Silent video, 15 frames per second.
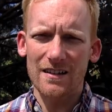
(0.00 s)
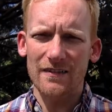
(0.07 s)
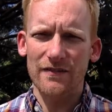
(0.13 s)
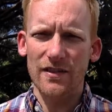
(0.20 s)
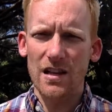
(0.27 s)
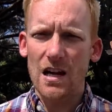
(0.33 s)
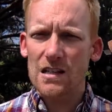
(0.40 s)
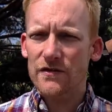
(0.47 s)

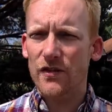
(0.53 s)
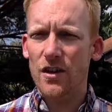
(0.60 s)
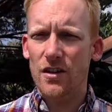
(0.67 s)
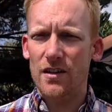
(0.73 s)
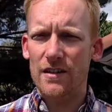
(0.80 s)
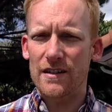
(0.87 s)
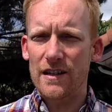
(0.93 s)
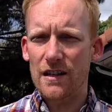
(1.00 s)

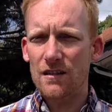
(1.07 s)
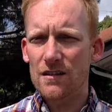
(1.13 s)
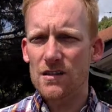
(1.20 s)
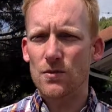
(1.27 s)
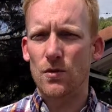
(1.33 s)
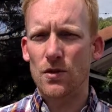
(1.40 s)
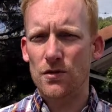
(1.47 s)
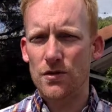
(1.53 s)
Philosopher
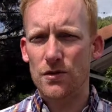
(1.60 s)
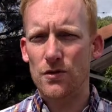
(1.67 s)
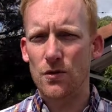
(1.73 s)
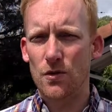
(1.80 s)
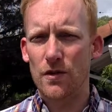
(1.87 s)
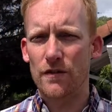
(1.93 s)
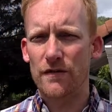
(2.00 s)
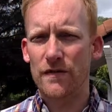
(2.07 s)
Nicholas
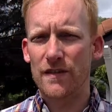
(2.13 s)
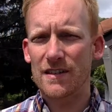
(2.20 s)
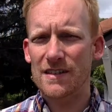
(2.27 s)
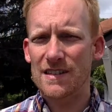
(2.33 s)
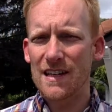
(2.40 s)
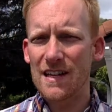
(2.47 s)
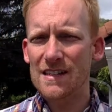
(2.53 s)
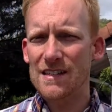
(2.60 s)
Wolterstorff
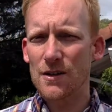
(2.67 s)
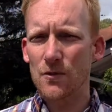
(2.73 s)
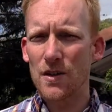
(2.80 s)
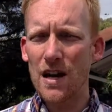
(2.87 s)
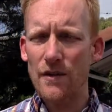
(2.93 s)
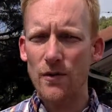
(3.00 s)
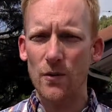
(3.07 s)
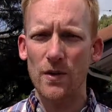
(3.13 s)
says that
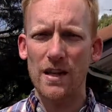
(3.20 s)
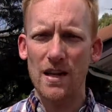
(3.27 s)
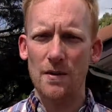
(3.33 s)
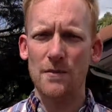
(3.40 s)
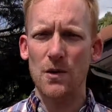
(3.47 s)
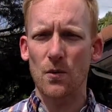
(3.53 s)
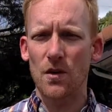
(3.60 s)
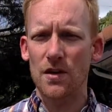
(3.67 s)
whenever we
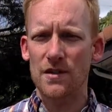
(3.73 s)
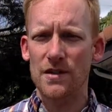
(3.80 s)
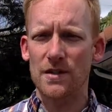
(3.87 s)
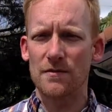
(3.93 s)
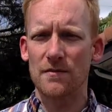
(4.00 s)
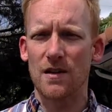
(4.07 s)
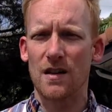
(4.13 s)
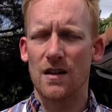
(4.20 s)
come to
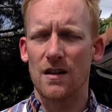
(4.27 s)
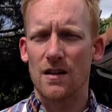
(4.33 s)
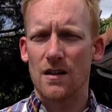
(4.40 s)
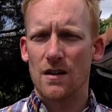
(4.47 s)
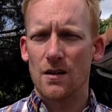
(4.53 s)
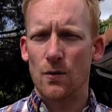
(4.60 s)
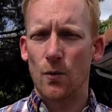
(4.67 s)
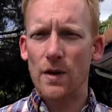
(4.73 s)
worship,
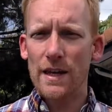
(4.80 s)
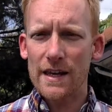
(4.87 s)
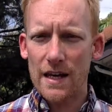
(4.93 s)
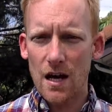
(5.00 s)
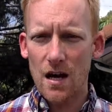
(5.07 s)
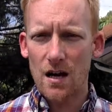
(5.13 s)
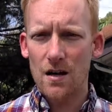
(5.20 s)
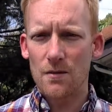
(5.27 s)
we
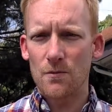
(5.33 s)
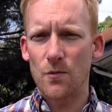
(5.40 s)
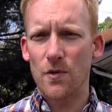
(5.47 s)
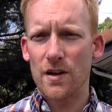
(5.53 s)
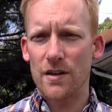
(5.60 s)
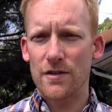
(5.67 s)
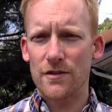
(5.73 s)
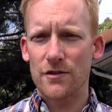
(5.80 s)
come
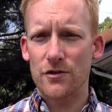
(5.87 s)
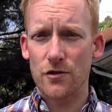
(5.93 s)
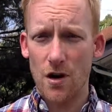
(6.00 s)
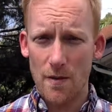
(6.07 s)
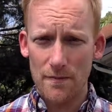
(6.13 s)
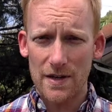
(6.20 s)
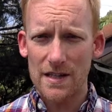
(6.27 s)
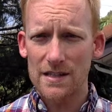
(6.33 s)
with
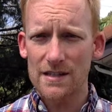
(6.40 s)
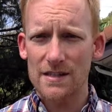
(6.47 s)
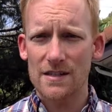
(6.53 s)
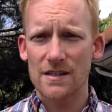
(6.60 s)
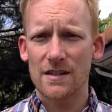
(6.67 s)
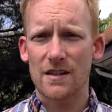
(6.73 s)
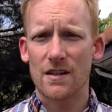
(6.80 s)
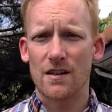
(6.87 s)

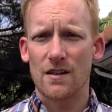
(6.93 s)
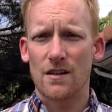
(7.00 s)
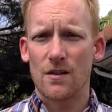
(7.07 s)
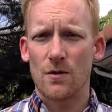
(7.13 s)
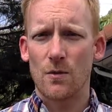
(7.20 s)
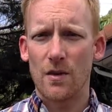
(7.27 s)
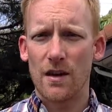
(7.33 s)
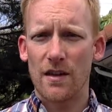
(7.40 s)
trumpets,
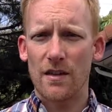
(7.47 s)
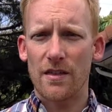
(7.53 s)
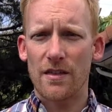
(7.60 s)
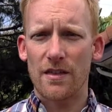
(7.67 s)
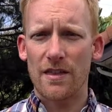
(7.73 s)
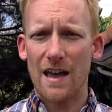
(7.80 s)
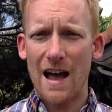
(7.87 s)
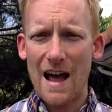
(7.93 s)

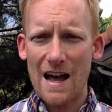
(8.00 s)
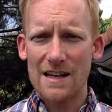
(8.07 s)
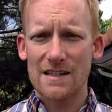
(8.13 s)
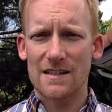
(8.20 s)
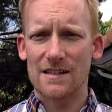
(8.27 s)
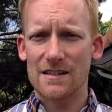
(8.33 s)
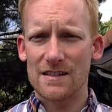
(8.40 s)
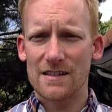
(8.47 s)
with
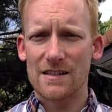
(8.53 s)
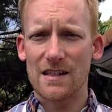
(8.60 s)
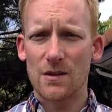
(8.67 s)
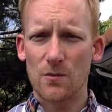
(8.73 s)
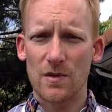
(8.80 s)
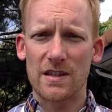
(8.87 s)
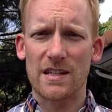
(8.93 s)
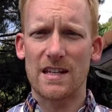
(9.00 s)
ashes,
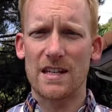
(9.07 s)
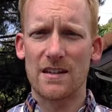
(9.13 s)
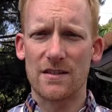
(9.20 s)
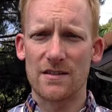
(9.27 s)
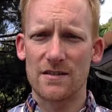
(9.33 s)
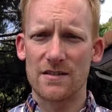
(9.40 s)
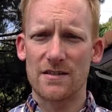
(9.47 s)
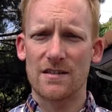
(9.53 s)
and with
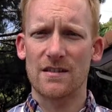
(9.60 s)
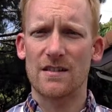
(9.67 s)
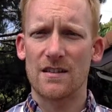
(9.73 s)
tears.